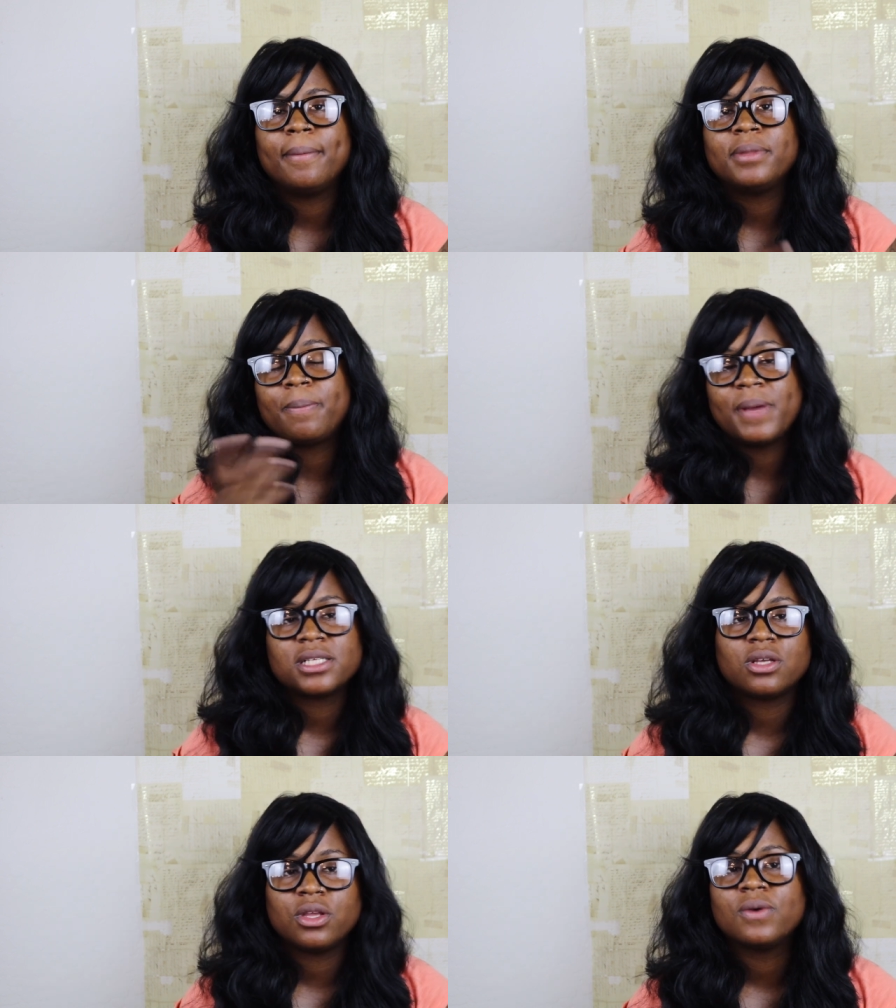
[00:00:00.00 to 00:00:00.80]

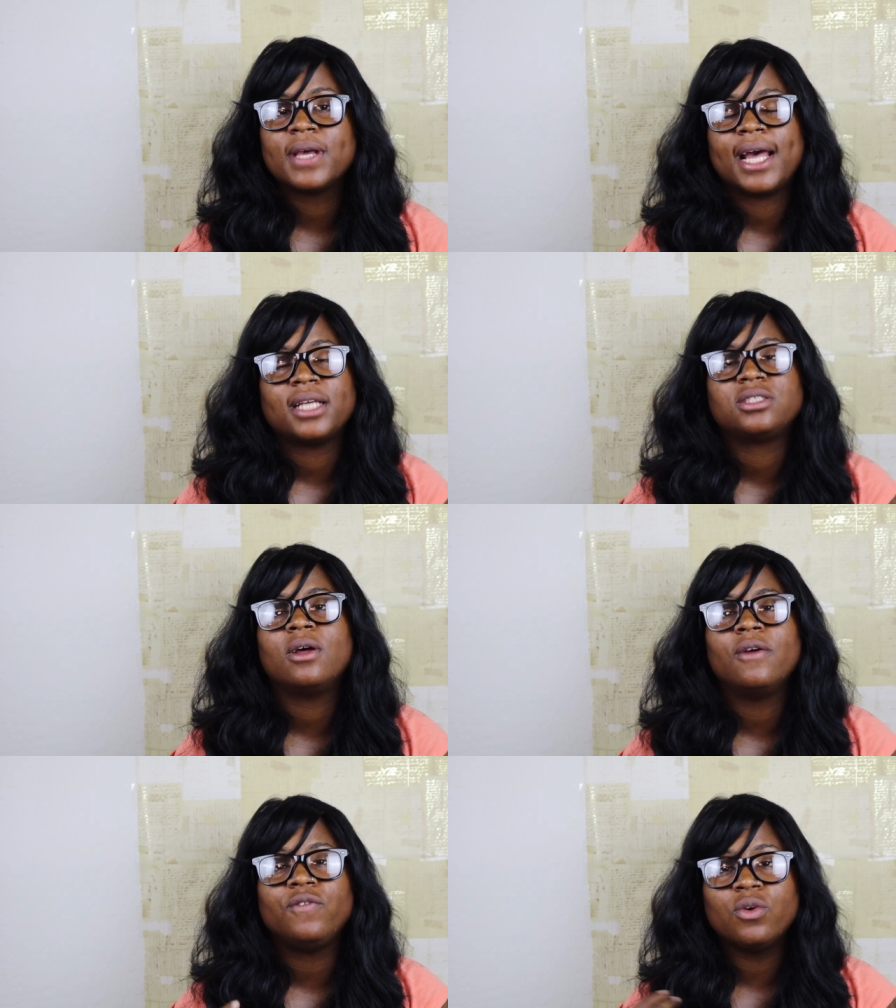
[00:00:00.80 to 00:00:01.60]
Depends on you guys.
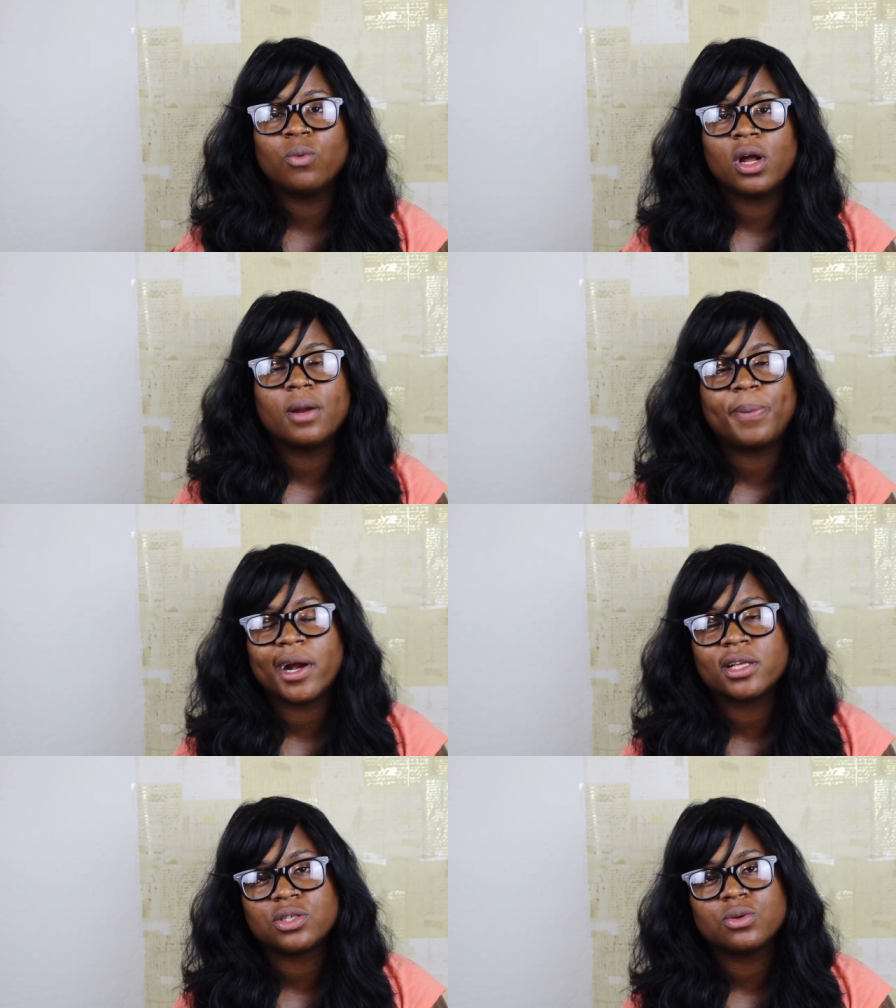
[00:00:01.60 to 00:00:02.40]
So if you want a
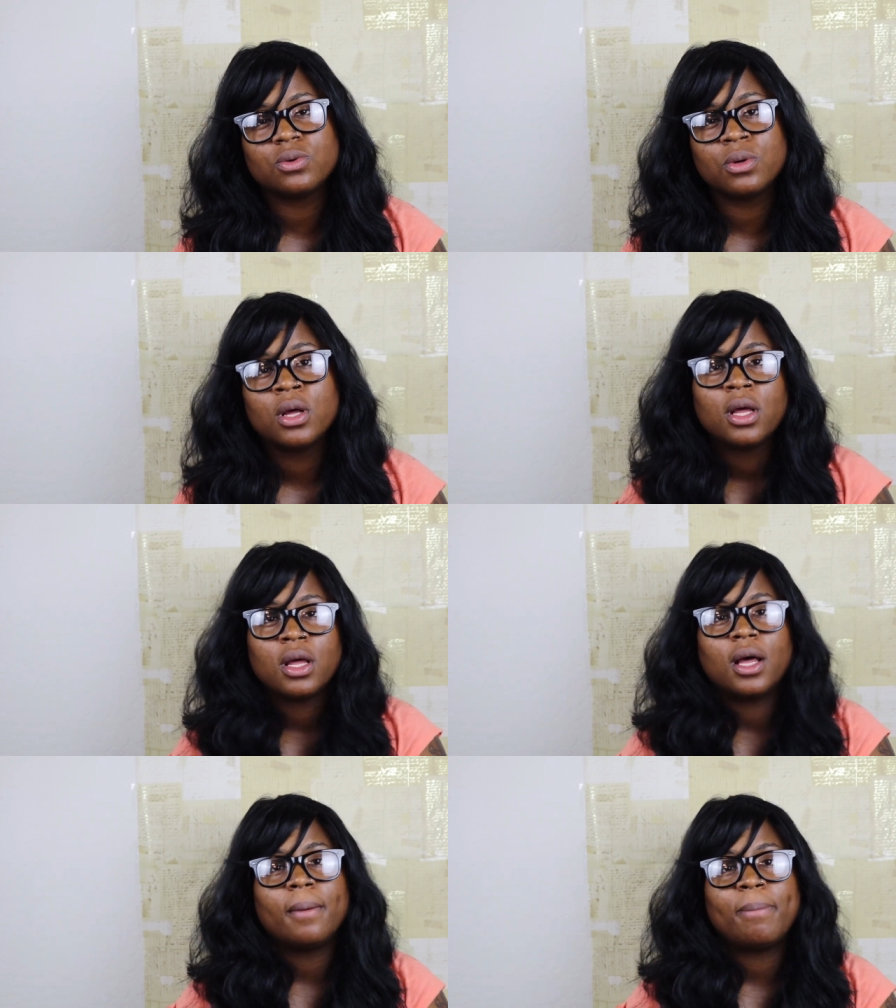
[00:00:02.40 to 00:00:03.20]
part 2
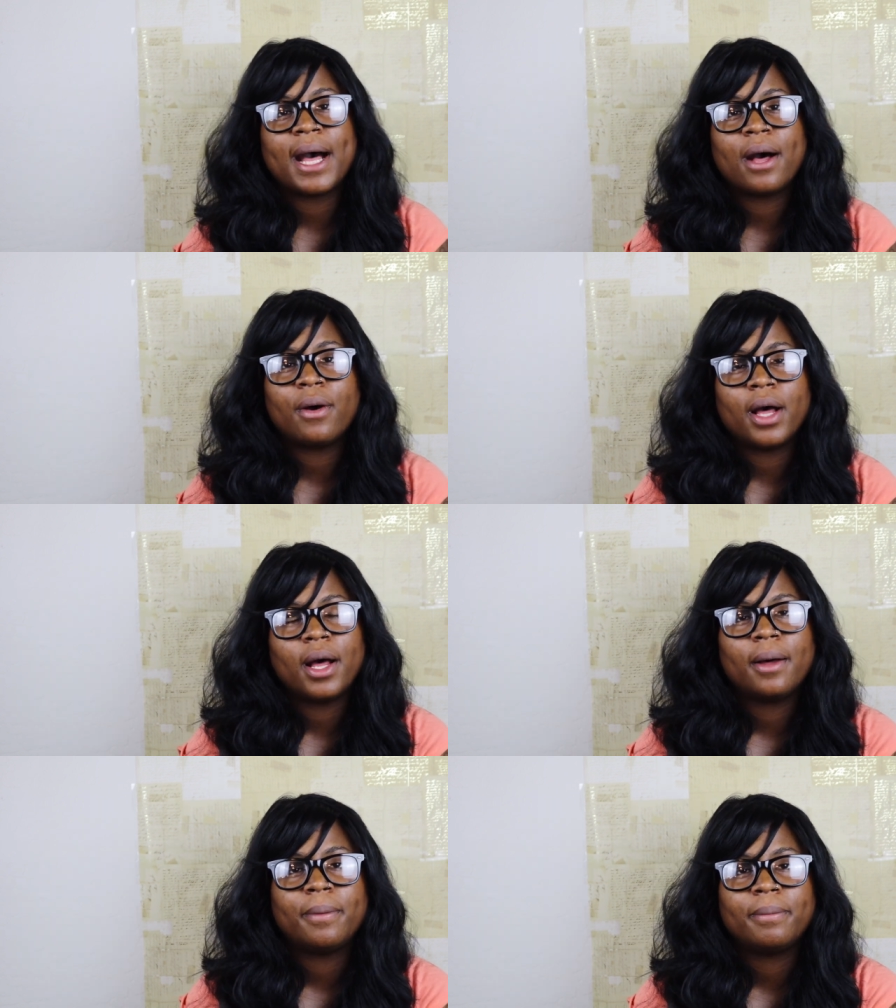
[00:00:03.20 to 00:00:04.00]

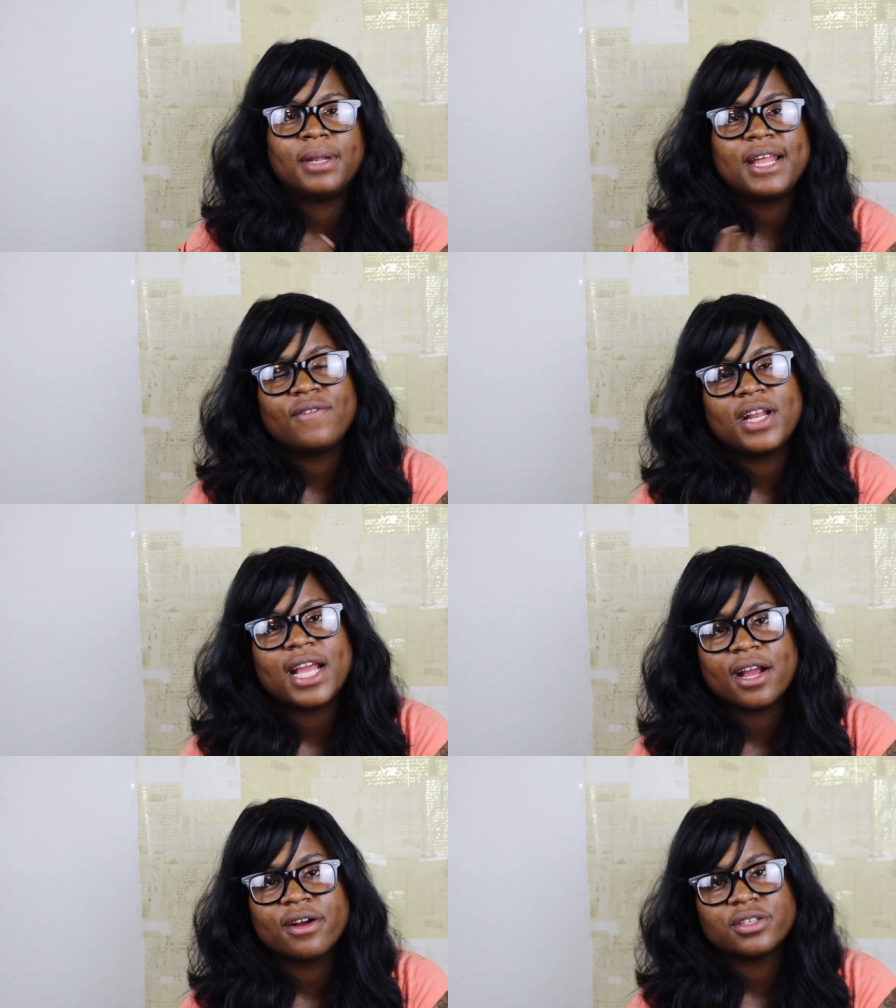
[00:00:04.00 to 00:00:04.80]
about living
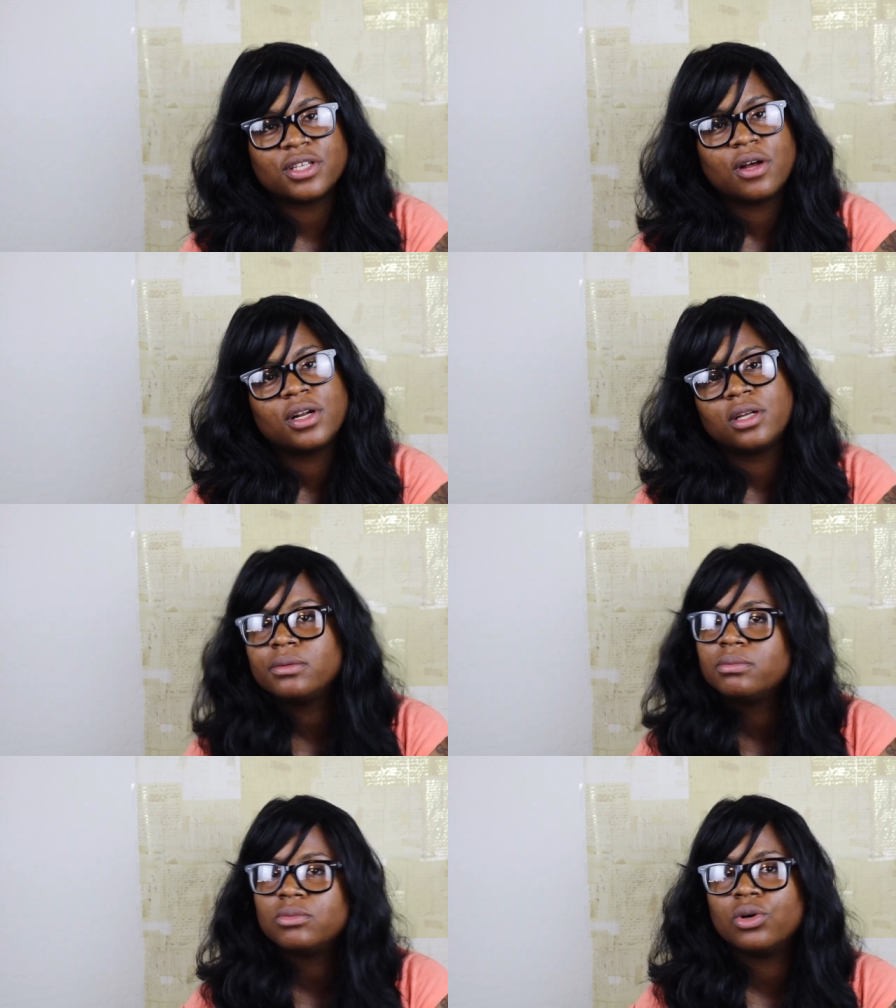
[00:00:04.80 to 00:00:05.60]
in
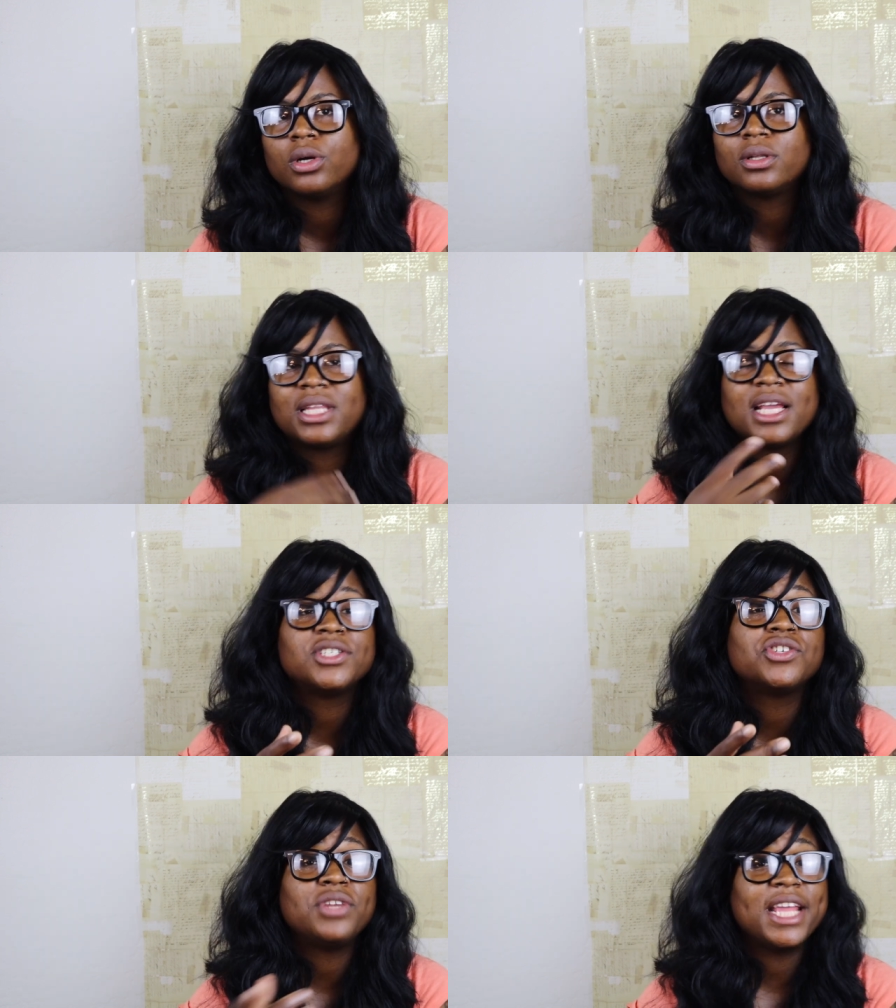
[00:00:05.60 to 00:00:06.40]
Arizona, or
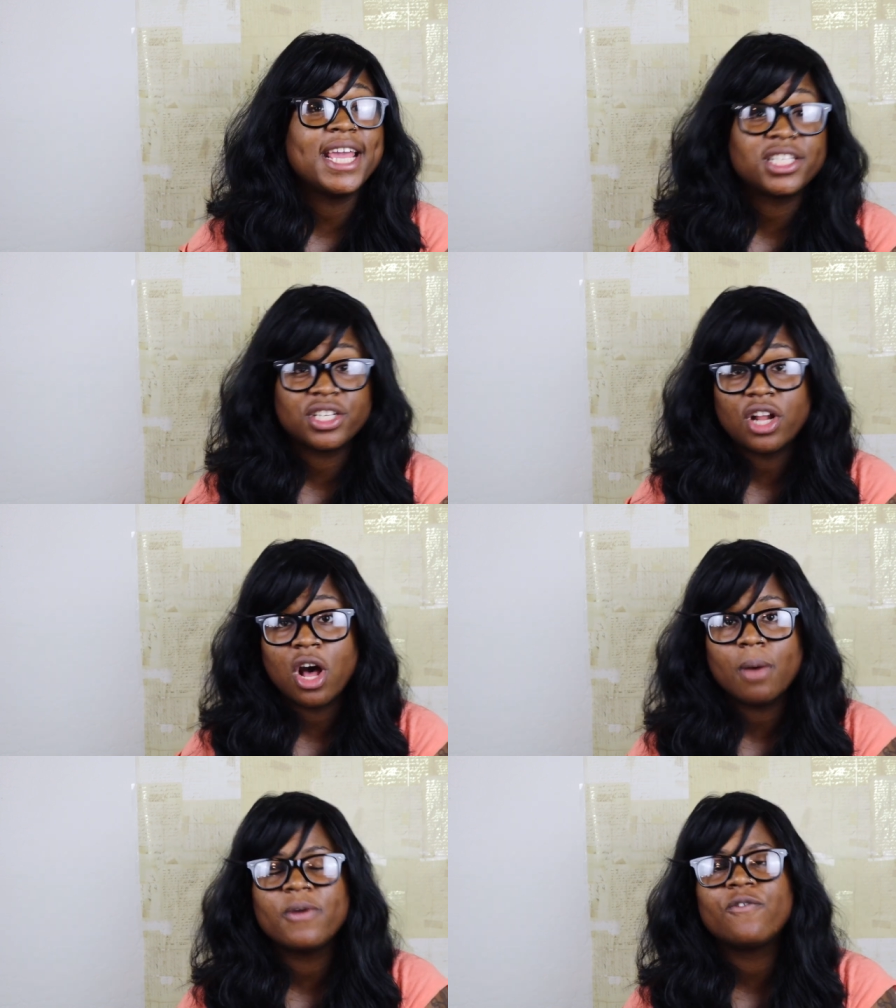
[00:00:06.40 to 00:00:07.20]
things you need to
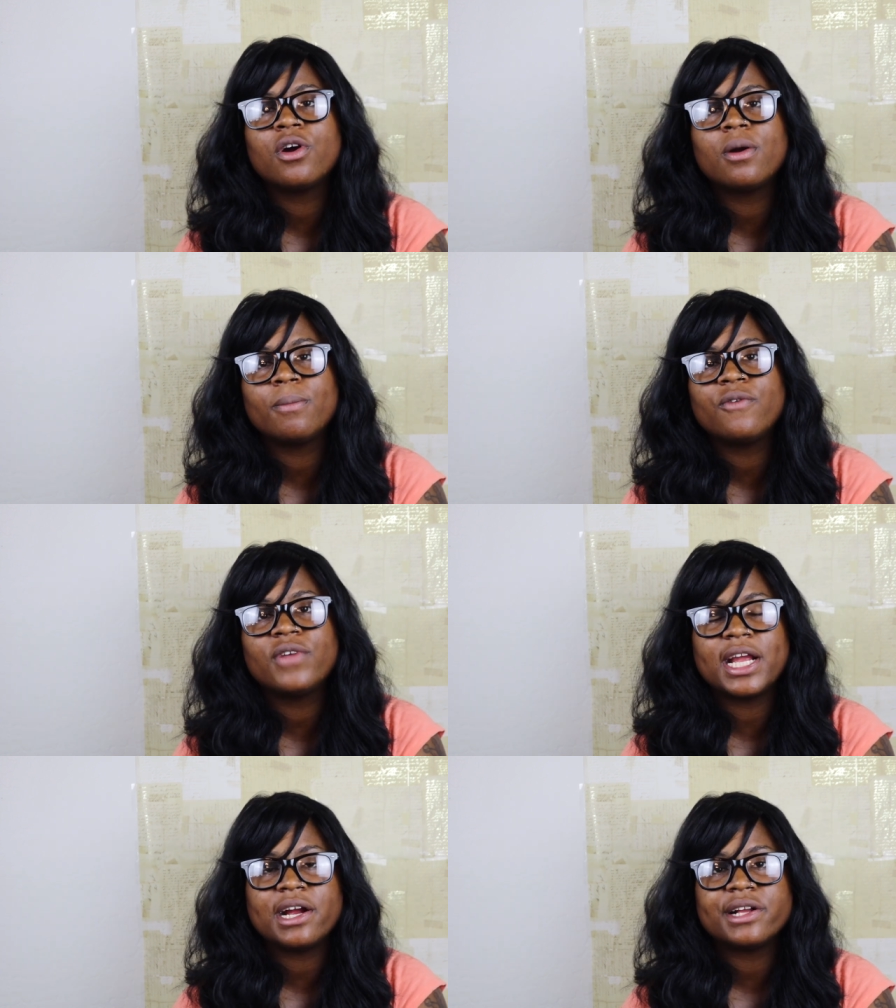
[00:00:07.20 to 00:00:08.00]
know before
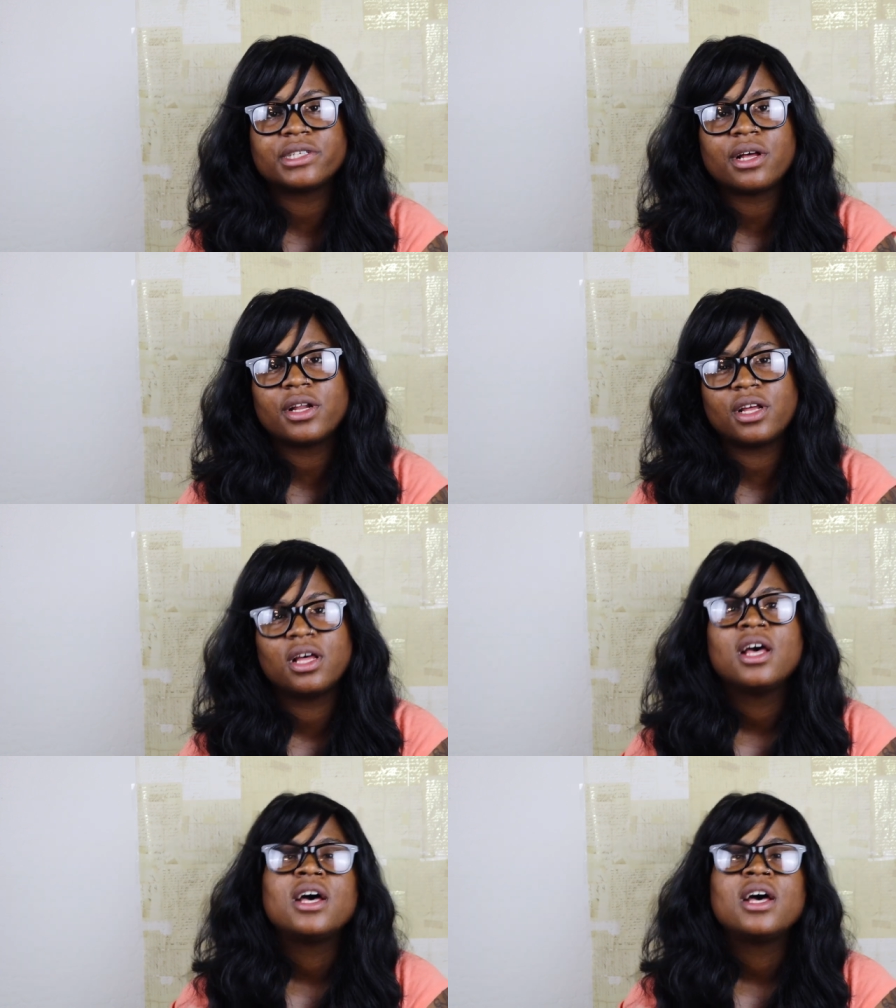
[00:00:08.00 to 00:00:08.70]
moving to Arizona,